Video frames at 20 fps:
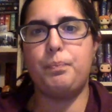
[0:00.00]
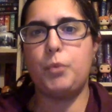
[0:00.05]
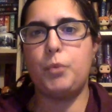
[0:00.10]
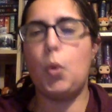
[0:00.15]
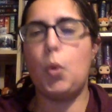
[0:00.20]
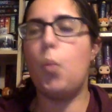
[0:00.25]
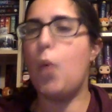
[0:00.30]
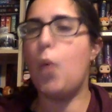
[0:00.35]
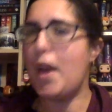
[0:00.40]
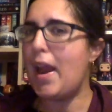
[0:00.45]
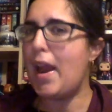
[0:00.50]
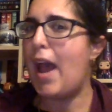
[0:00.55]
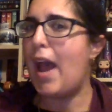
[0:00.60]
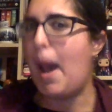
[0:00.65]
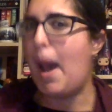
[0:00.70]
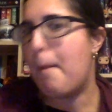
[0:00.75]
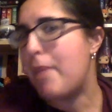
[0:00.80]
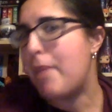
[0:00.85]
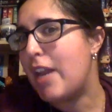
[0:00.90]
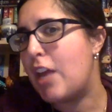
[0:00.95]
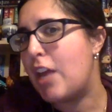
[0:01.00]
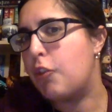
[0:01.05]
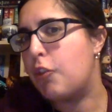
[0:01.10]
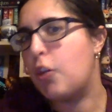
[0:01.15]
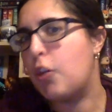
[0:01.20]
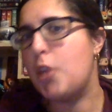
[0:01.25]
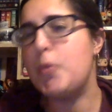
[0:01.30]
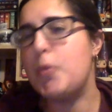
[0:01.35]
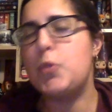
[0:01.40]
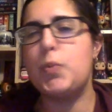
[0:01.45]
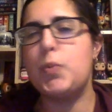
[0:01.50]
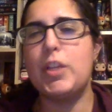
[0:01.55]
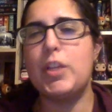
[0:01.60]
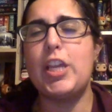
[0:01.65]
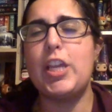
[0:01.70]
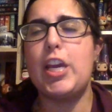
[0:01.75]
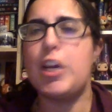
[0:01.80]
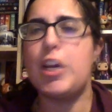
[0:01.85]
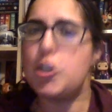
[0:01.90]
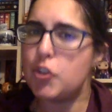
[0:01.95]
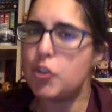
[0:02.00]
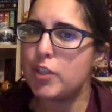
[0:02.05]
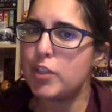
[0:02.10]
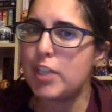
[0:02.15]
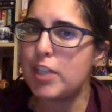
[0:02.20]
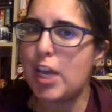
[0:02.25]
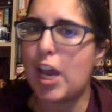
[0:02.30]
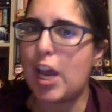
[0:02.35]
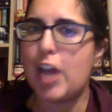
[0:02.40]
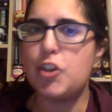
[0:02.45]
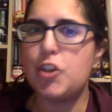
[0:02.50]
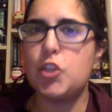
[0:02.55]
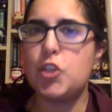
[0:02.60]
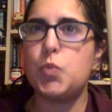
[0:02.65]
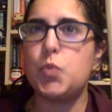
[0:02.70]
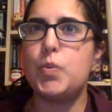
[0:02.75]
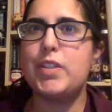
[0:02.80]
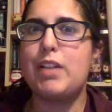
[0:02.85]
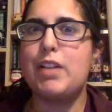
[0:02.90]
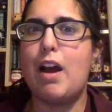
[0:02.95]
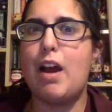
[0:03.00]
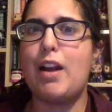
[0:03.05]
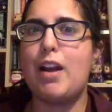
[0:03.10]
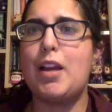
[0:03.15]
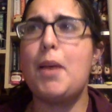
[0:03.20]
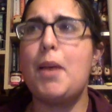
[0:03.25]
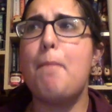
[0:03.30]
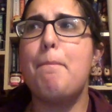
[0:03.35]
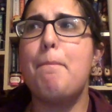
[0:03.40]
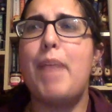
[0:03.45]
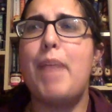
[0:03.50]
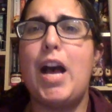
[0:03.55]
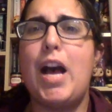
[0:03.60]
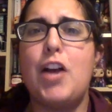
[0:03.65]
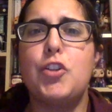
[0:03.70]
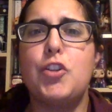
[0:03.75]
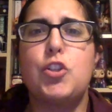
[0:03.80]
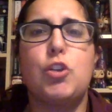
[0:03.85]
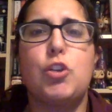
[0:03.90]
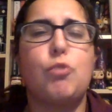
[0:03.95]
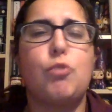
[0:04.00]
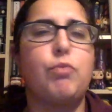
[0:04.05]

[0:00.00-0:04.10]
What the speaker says: what happened. I thought it was really interesting. I just was not compelled to